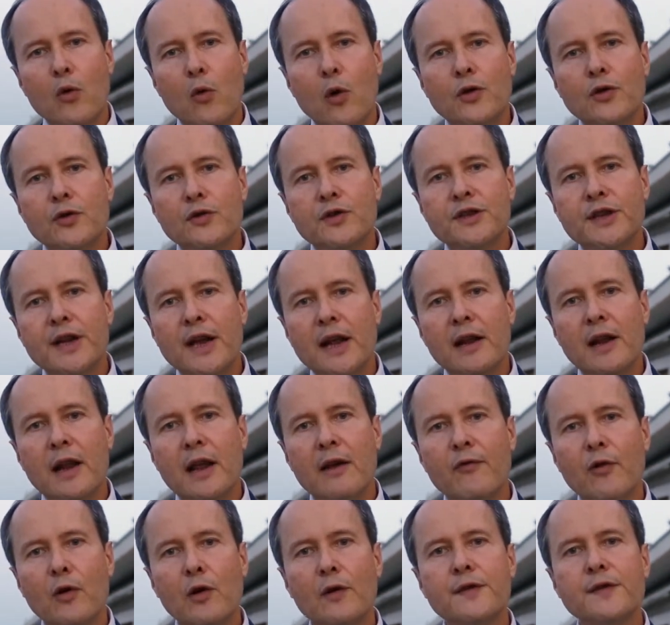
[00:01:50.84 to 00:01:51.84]
watershed
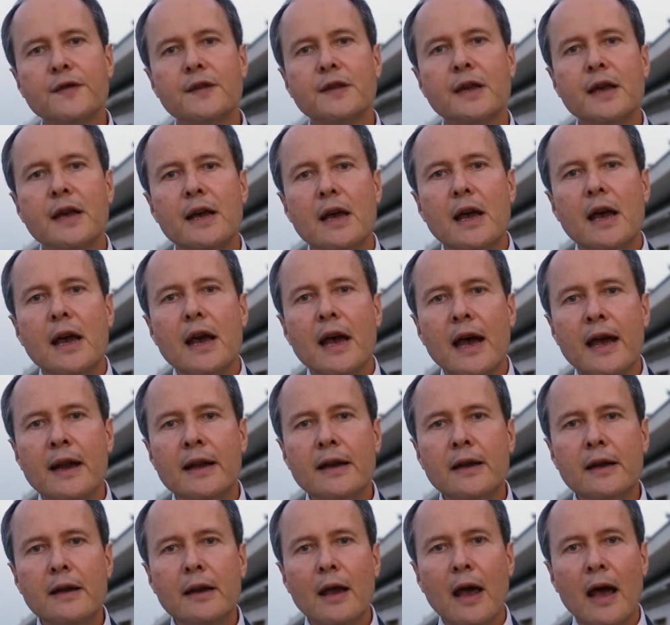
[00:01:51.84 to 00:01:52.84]
levels,
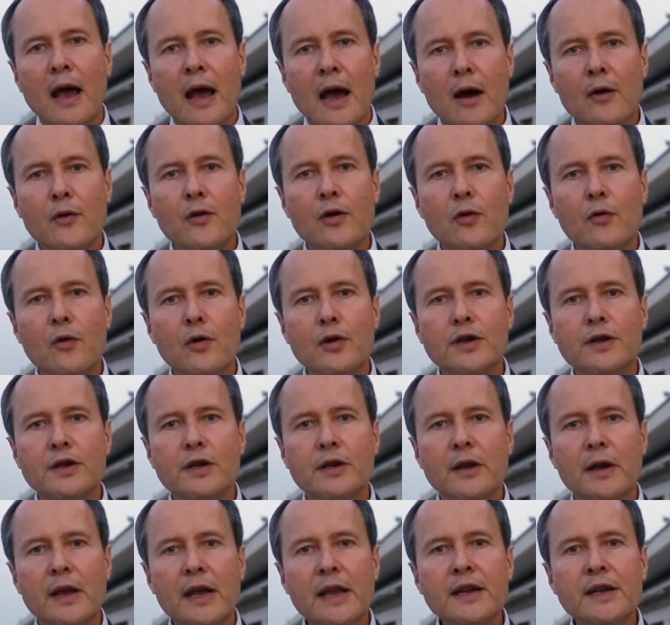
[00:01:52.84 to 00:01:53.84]
and how you would
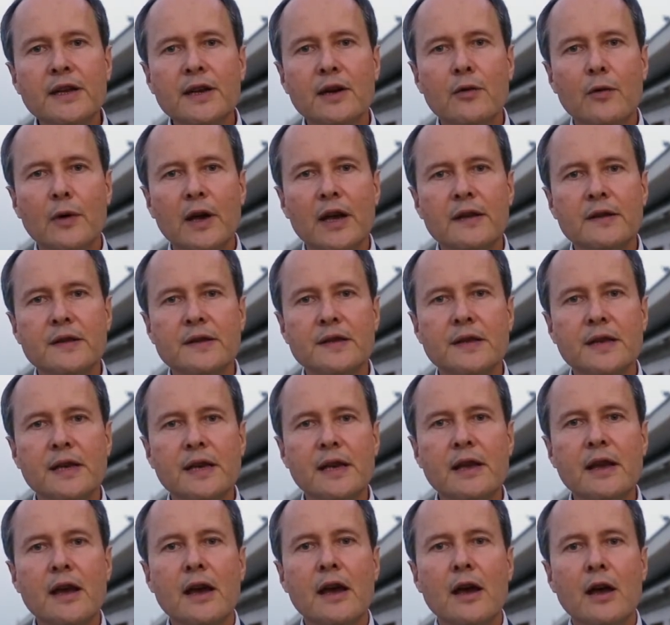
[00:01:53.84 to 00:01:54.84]
integrate
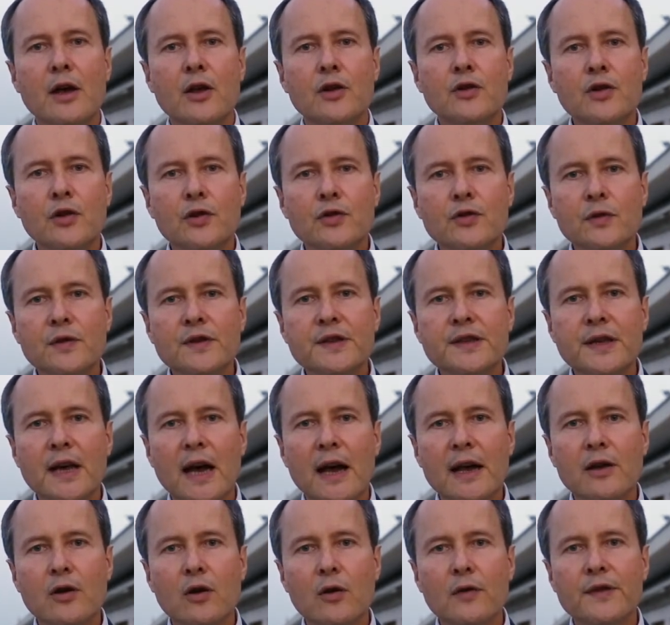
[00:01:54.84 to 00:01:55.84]
the nutrient
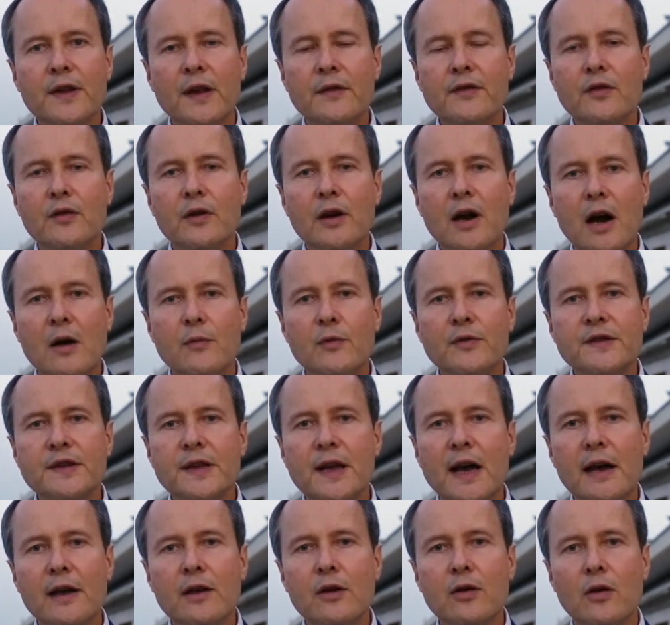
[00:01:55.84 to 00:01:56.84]
cycles and the carbon
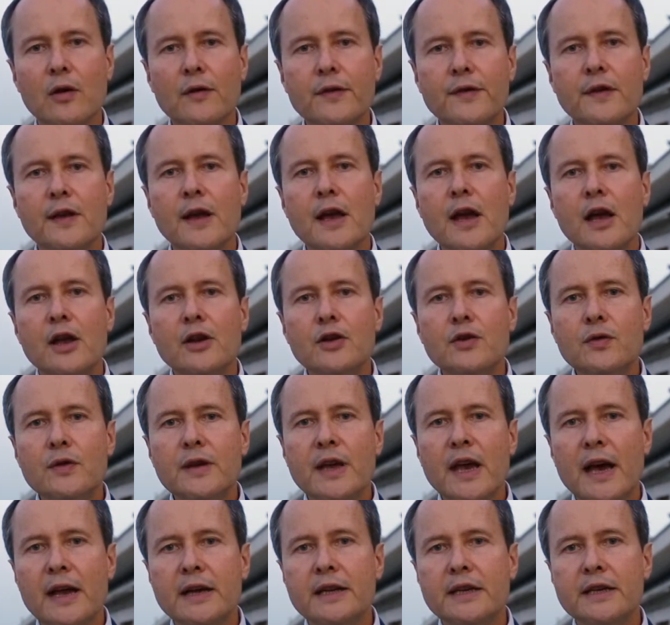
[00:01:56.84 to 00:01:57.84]
cycles to
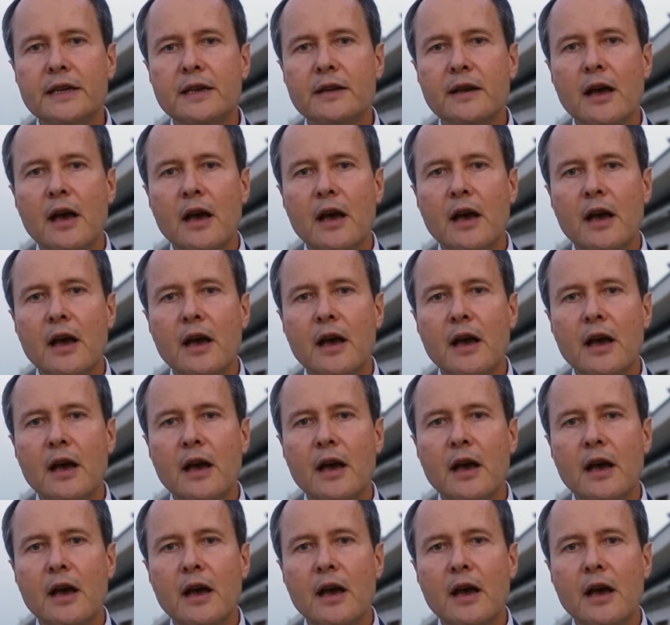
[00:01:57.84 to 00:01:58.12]
get